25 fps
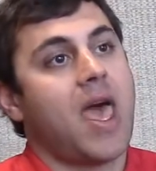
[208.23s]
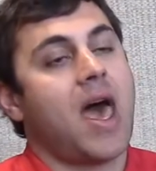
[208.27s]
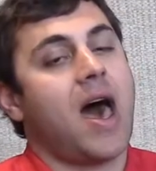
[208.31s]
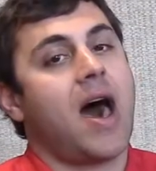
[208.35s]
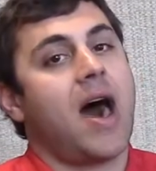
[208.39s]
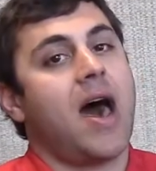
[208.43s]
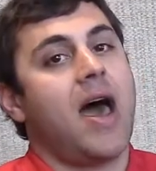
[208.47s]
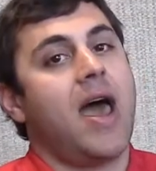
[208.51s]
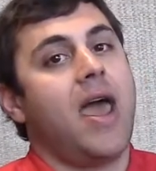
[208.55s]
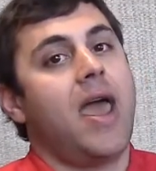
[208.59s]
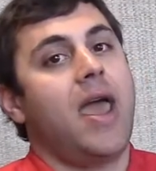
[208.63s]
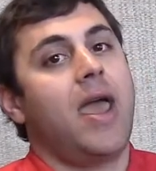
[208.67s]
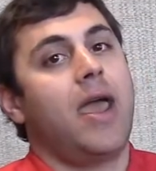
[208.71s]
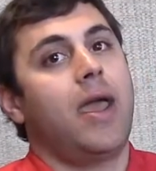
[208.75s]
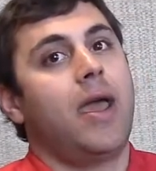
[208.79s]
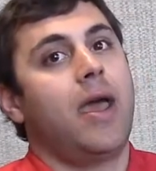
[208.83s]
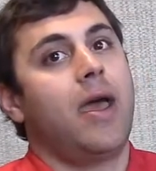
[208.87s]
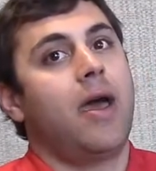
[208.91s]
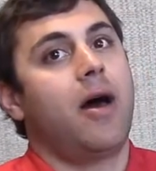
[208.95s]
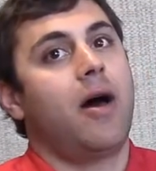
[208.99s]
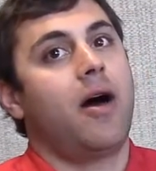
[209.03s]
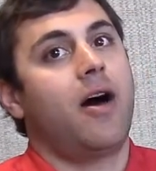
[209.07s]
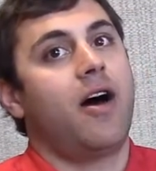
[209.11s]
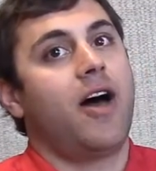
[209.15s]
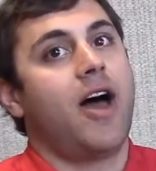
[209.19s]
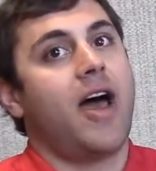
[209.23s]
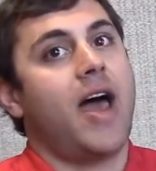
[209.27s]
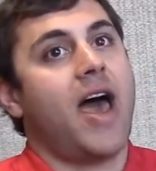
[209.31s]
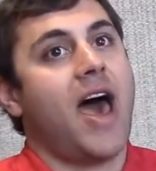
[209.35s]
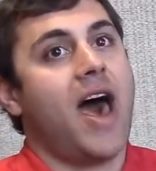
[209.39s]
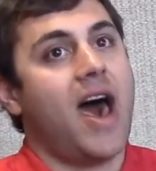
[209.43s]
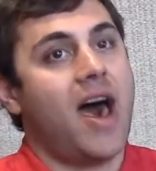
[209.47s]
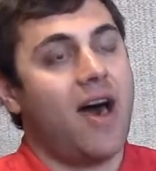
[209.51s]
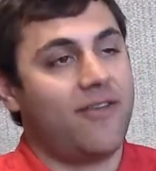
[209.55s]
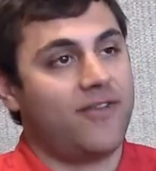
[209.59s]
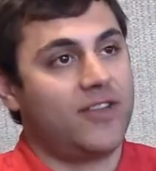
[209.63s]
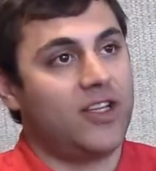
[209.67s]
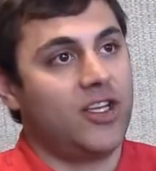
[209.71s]
I
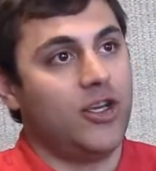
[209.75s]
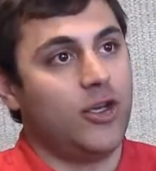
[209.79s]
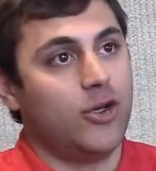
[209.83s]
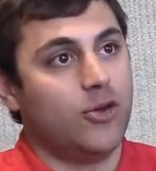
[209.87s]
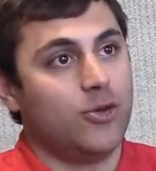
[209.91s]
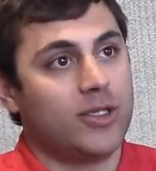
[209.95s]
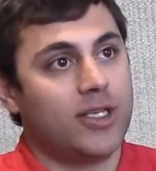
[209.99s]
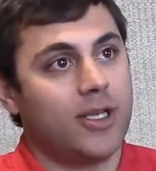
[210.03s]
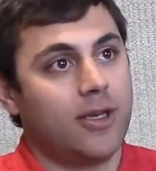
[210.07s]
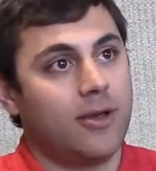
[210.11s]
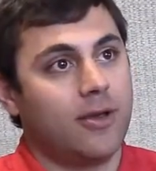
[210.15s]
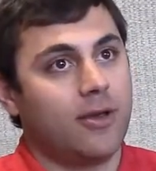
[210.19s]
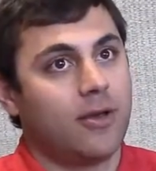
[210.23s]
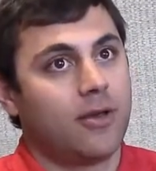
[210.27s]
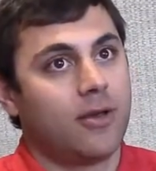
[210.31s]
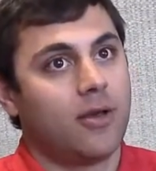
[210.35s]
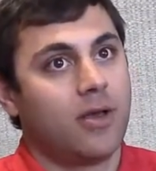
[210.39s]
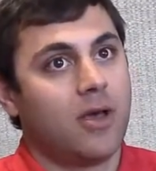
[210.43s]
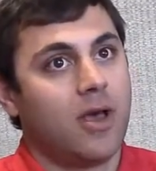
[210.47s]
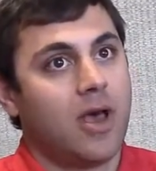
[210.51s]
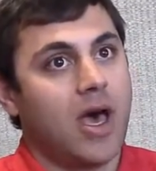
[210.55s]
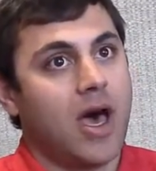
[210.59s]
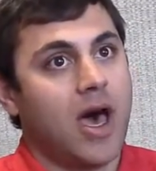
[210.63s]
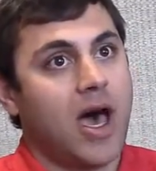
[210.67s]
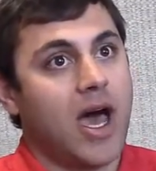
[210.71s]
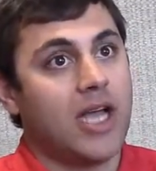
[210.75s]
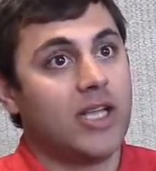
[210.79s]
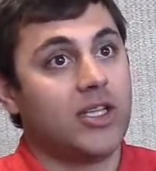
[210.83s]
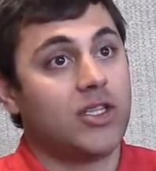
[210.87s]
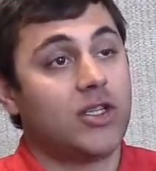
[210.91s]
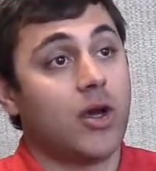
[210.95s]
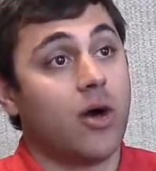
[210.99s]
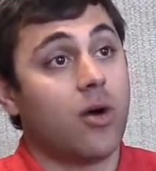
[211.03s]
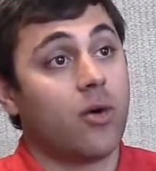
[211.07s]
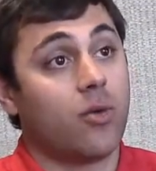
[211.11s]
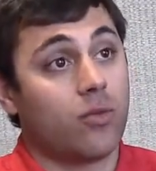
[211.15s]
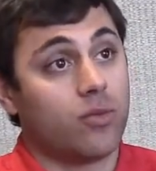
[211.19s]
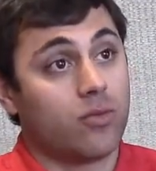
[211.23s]
have to use it. I
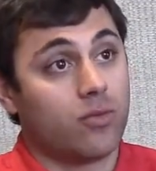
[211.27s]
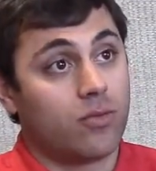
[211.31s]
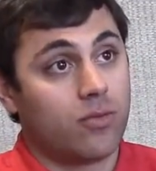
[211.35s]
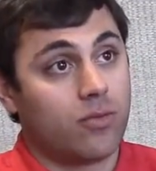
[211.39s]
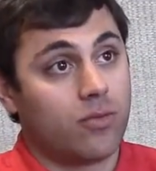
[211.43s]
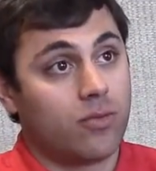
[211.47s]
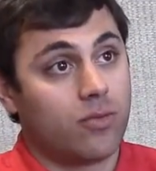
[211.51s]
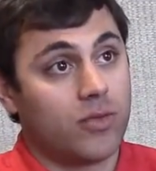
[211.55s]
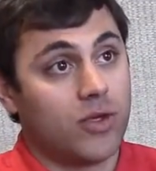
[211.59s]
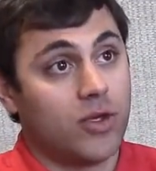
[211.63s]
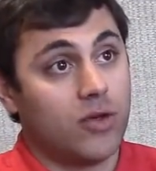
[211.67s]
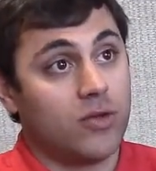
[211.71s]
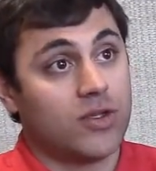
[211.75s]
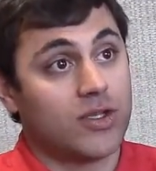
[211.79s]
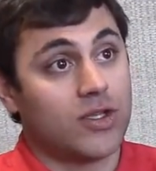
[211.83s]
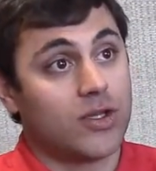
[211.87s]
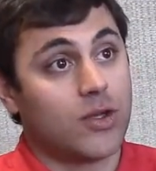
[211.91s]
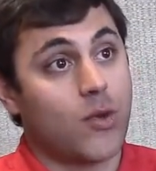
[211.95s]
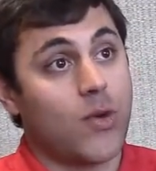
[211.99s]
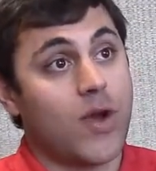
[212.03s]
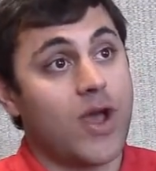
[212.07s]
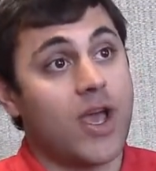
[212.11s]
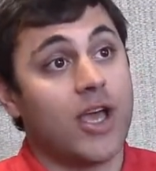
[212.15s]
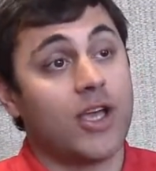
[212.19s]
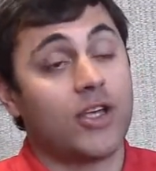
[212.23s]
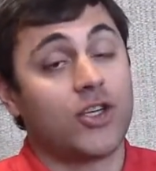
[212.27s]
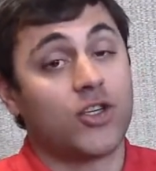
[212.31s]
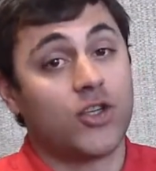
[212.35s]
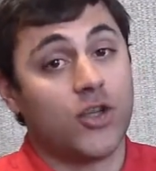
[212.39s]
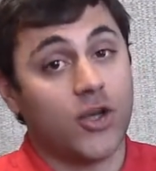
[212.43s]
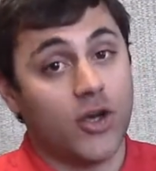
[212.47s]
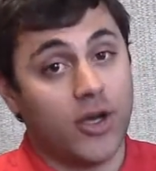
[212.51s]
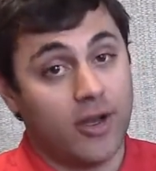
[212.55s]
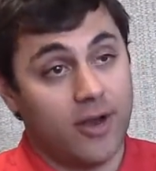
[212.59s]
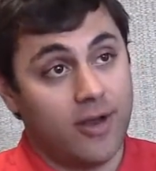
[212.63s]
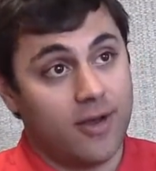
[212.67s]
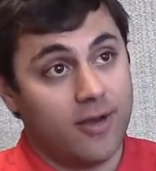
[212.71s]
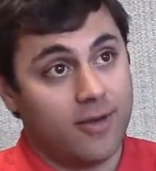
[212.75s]
don't use it the way I
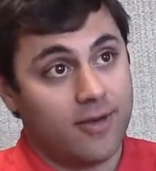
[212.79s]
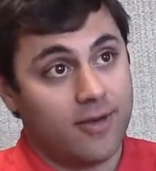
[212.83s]
should.